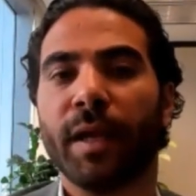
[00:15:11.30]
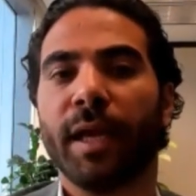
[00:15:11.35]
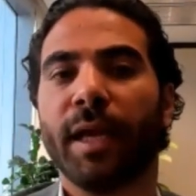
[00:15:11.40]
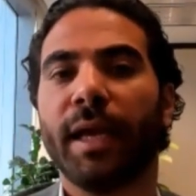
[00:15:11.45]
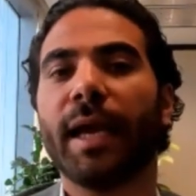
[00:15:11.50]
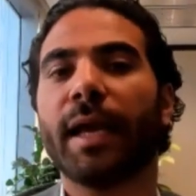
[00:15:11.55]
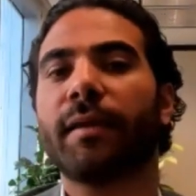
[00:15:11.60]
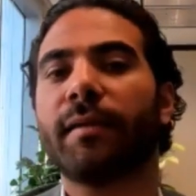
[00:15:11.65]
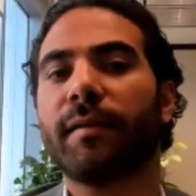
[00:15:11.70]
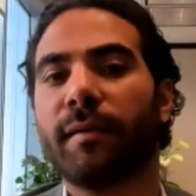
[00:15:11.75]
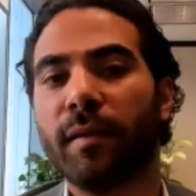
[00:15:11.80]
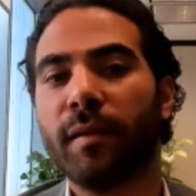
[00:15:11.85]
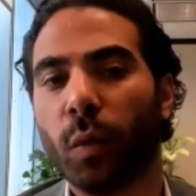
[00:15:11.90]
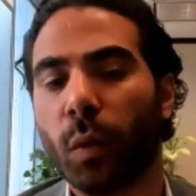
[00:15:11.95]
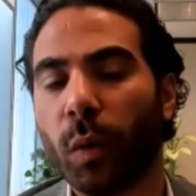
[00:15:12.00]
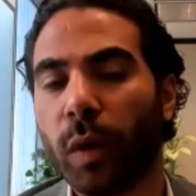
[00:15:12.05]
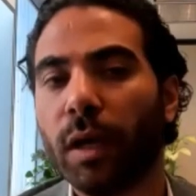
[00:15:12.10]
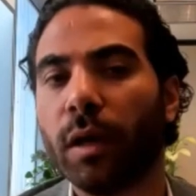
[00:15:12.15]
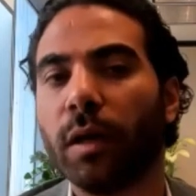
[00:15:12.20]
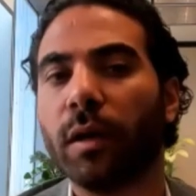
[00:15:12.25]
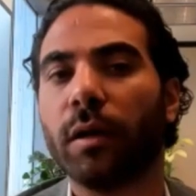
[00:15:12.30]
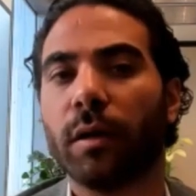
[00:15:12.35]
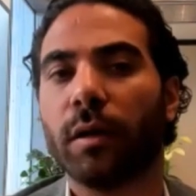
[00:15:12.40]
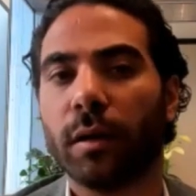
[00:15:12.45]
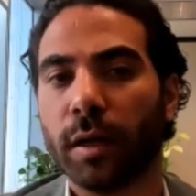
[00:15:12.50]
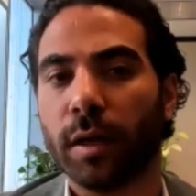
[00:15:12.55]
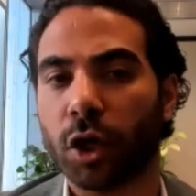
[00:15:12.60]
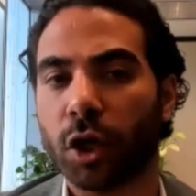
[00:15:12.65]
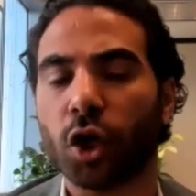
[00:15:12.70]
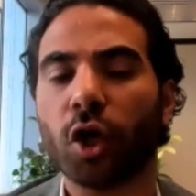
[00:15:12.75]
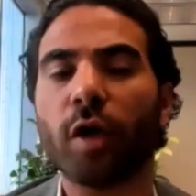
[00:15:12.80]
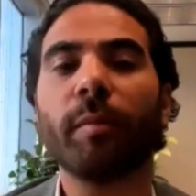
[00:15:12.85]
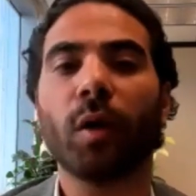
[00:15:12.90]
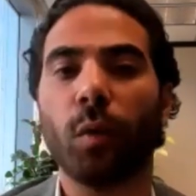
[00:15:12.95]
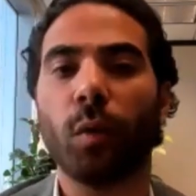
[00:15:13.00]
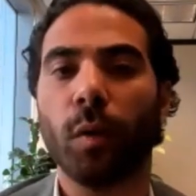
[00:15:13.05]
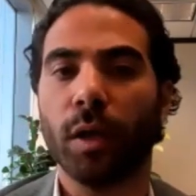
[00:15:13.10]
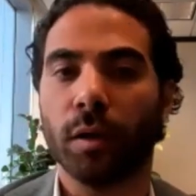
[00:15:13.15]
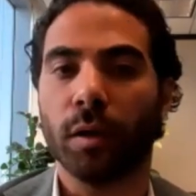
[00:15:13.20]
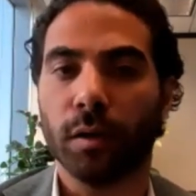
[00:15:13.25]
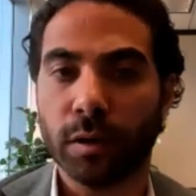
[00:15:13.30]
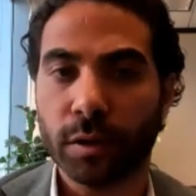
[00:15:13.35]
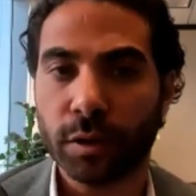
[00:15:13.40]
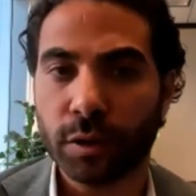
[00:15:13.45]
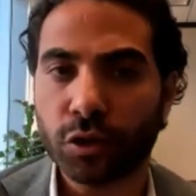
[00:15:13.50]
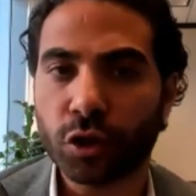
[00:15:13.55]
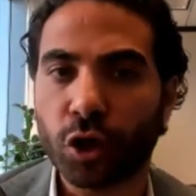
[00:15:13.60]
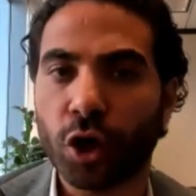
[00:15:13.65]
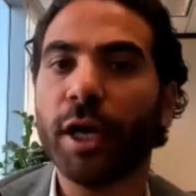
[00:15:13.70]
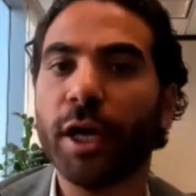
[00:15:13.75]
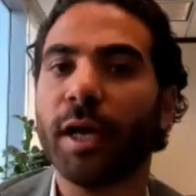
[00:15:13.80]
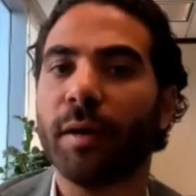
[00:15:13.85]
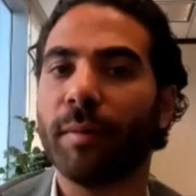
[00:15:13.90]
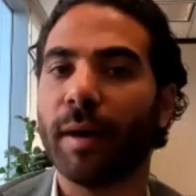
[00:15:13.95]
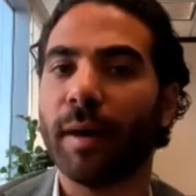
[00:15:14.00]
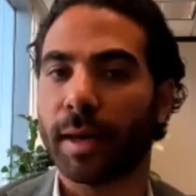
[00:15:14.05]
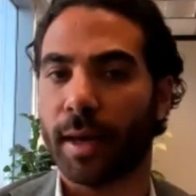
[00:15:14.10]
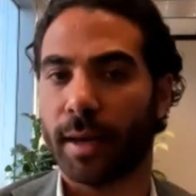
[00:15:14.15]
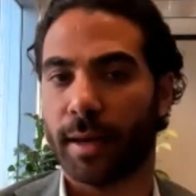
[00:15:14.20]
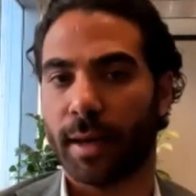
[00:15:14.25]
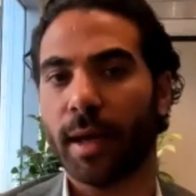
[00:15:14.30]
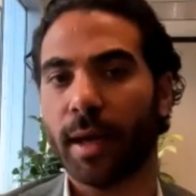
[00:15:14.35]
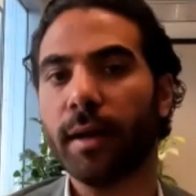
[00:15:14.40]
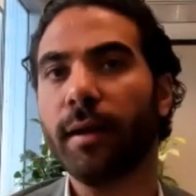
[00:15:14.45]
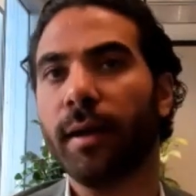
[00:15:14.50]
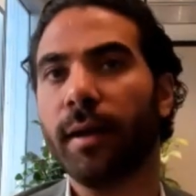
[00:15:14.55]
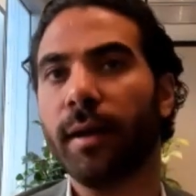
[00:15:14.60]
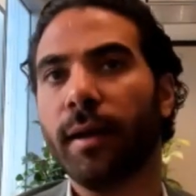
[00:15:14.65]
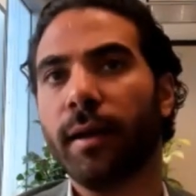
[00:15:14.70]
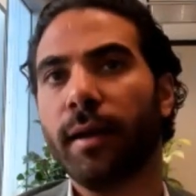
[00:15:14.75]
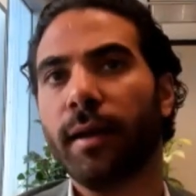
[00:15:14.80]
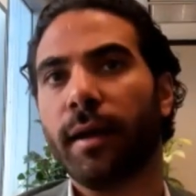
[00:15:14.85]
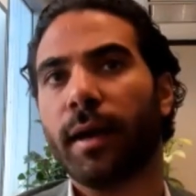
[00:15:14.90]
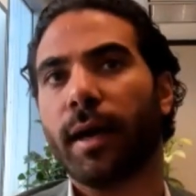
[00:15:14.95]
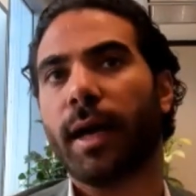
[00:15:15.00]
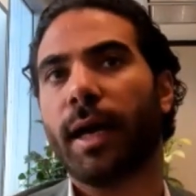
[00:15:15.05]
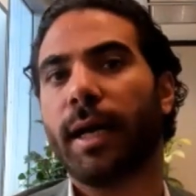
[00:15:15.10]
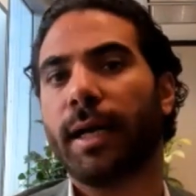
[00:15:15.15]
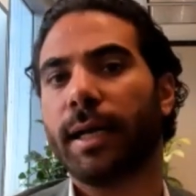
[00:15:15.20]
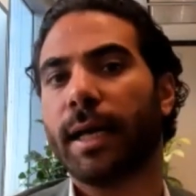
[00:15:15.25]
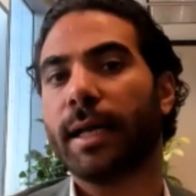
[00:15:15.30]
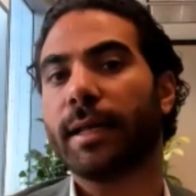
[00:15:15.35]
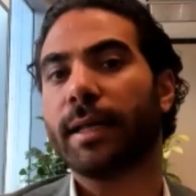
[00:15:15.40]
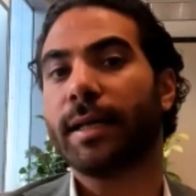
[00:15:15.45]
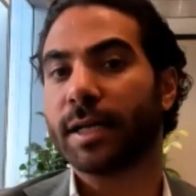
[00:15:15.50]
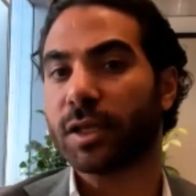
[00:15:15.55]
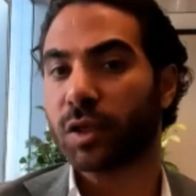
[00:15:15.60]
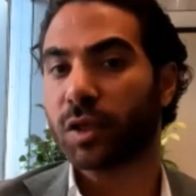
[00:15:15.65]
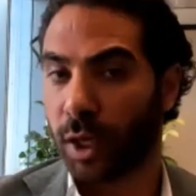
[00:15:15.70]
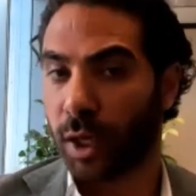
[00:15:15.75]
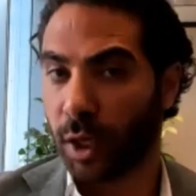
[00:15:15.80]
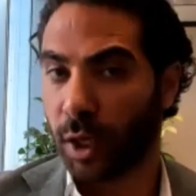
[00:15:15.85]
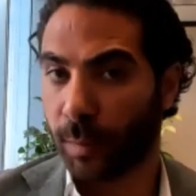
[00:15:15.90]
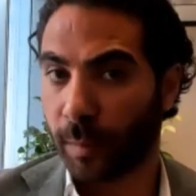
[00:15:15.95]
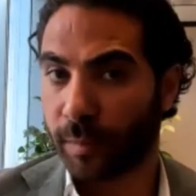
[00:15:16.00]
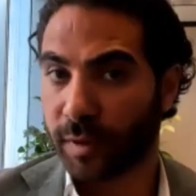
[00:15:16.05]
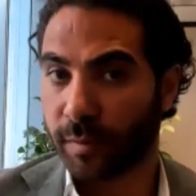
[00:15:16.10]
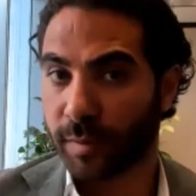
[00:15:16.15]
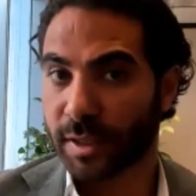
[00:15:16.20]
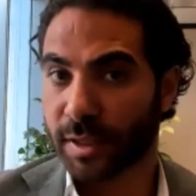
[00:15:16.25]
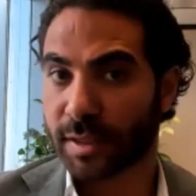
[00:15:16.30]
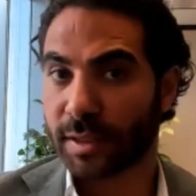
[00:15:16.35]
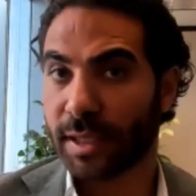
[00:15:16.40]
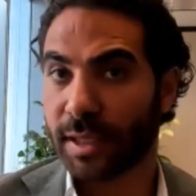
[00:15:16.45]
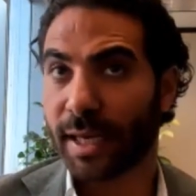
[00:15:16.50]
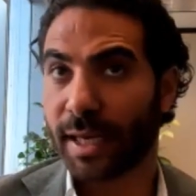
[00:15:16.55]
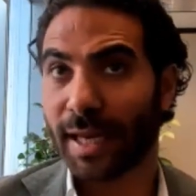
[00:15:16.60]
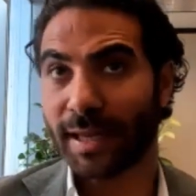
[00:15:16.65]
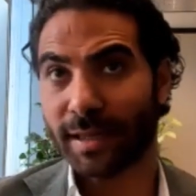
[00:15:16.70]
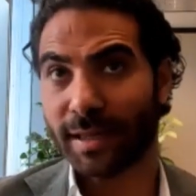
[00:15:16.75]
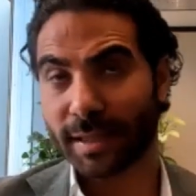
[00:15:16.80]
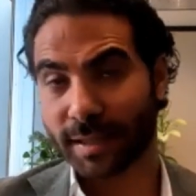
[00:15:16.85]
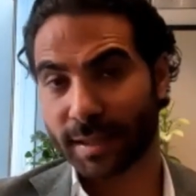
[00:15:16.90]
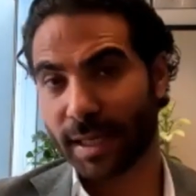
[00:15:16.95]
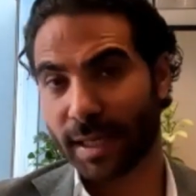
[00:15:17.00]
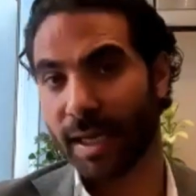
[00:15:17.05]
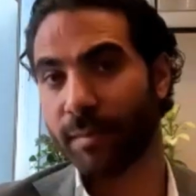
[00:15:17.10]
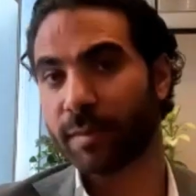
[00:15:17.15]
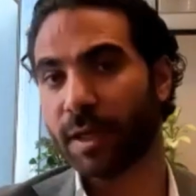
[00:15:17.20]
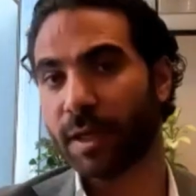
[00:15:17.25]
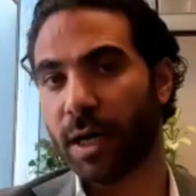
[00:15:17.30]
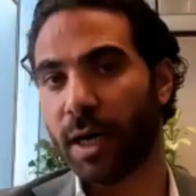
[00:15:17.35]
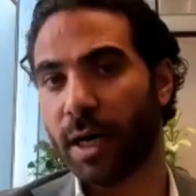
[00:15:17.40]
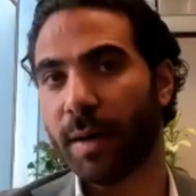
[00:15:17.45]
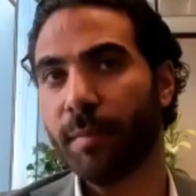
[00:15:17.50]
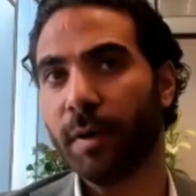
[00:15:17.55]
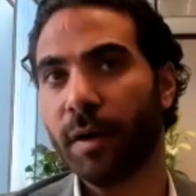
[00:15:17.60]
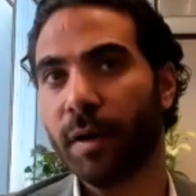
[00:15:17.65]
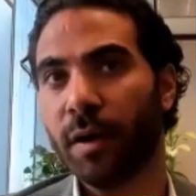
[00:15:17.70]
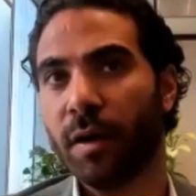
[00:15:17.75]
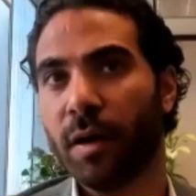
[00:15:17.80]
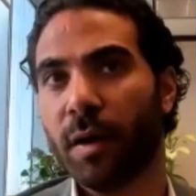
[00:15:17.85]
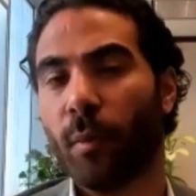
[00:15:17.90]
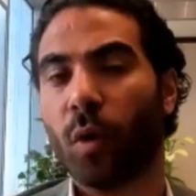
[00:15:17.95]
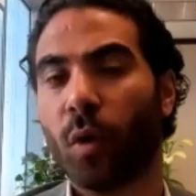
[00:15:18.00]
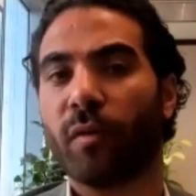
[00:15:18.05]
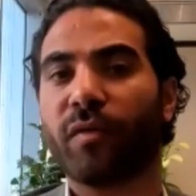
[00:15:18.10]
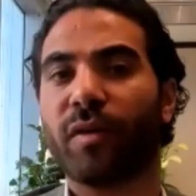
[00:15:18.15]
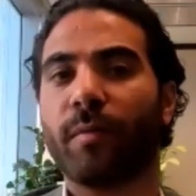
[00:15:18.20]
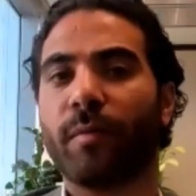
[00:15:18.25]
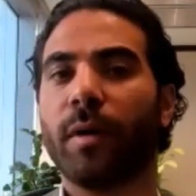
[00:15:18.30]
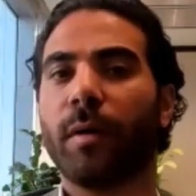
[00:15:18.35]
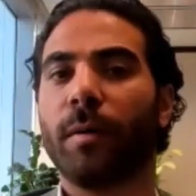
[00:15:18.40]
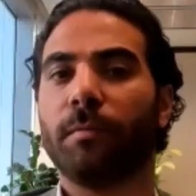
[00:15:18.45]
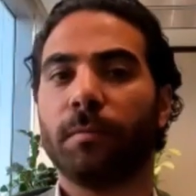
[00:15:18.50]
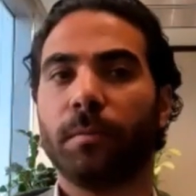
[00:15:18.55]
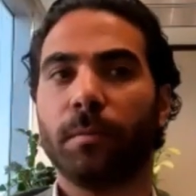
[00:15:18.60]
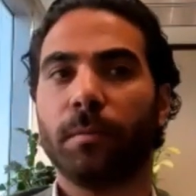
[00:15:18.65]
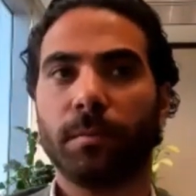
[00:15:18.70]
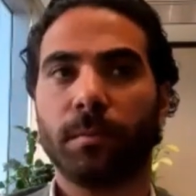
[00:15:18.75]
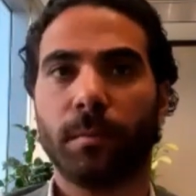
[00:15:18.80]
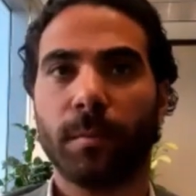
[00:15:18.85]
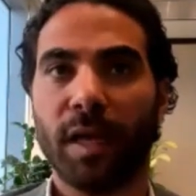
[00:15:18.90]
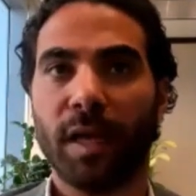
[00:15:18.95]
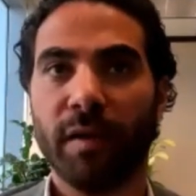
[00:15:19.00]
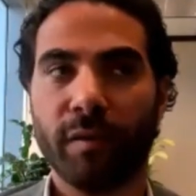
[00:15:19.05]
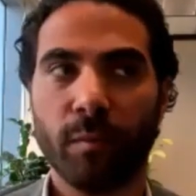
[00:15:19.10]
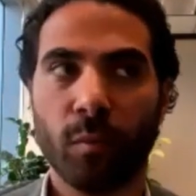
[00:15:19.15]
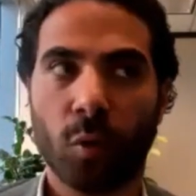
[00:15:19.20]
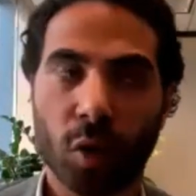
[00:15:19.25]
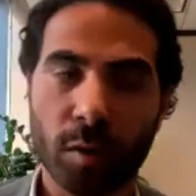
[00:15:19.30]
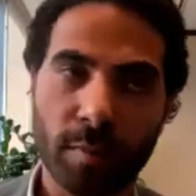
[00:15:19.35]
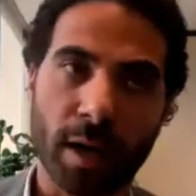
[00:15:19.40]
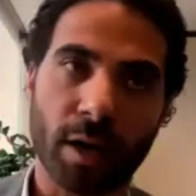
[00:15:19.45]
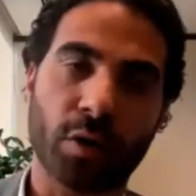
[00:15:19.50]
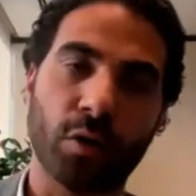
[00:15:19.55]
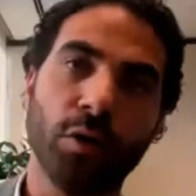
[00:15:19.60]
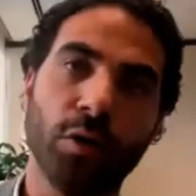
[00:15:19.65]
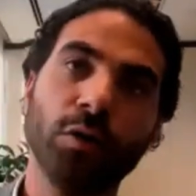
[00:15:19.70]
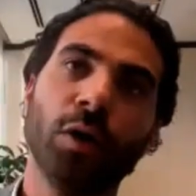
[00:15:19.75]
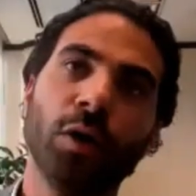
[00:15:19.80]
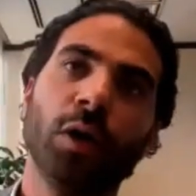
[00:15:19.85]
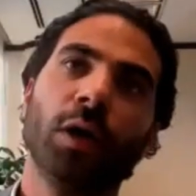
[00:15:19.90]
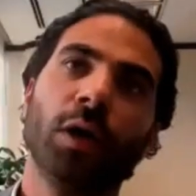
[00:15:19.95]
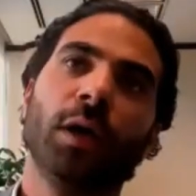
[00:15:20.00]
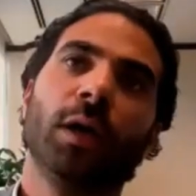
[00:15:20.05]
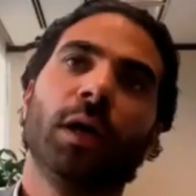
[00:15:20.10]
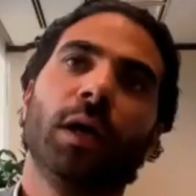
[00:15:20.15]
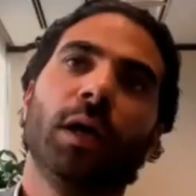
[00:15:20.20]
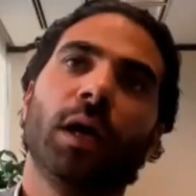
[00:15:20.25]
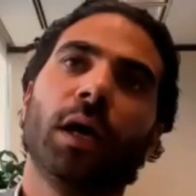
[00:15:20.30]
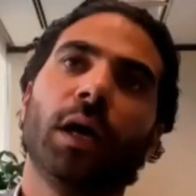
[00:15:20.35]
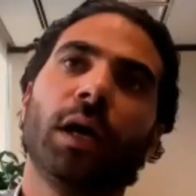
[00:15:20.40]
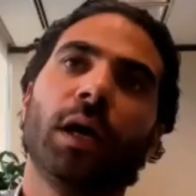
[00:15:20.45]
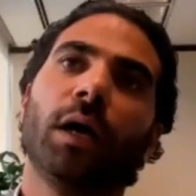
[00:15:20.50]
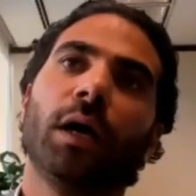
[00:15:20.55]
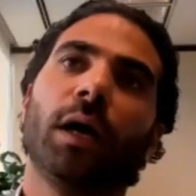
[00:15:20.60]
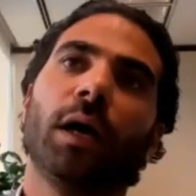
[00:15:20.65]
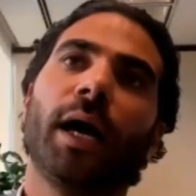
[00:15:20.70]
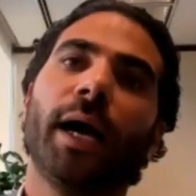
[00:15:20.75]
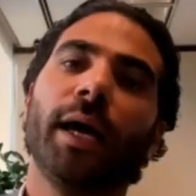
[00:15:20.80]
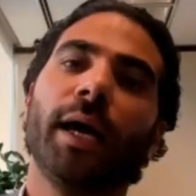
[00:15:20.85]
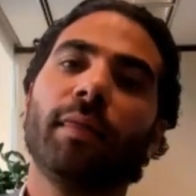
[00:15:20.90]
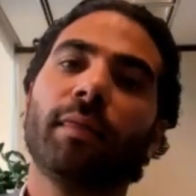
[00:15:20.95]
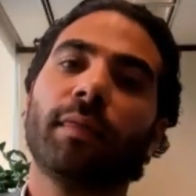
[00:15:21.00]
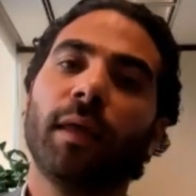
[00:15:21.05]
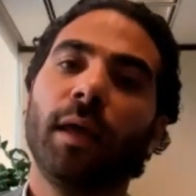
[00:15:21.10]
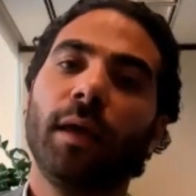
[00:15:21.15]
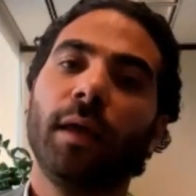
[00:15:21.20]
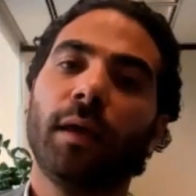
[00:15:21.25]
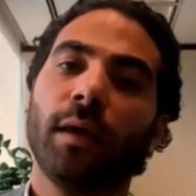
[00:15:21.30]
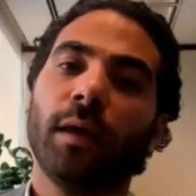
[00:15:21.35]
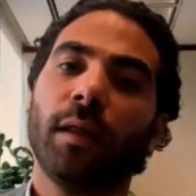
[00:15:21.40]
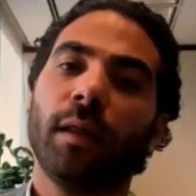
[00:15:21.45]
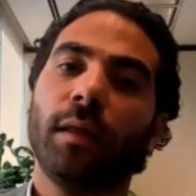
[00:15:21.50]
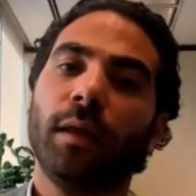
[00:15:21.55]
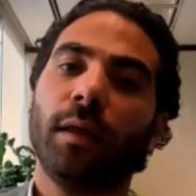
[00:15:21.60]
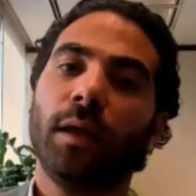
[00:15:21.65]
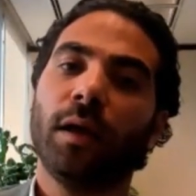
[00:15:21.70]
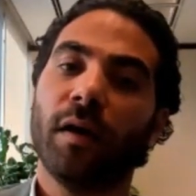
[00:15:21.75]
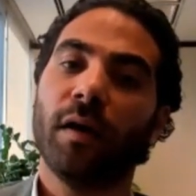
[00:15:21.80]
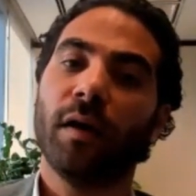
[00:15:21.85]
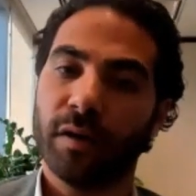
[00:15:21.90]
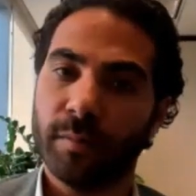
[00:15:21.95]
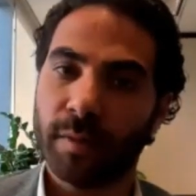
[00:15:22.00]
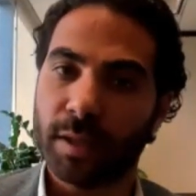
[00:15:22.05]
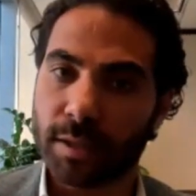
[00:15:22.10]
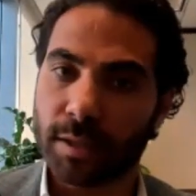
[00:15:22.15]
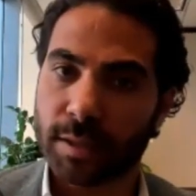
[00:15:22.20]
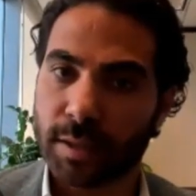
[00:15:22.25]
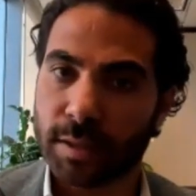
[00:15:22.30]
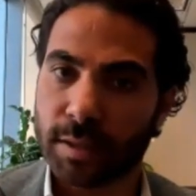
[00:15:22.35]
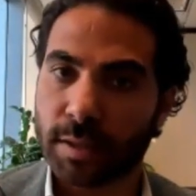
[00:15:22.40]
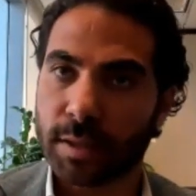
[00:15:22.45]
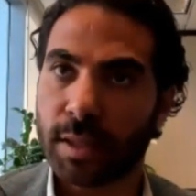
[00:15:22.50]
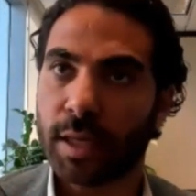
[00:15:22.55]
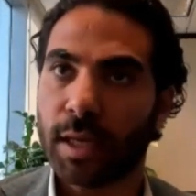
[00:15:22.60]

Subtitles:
get the wheel, the economic wheel, turning back again. And that's why I'm optimistic. At the same time, more from even more macro, I think the governments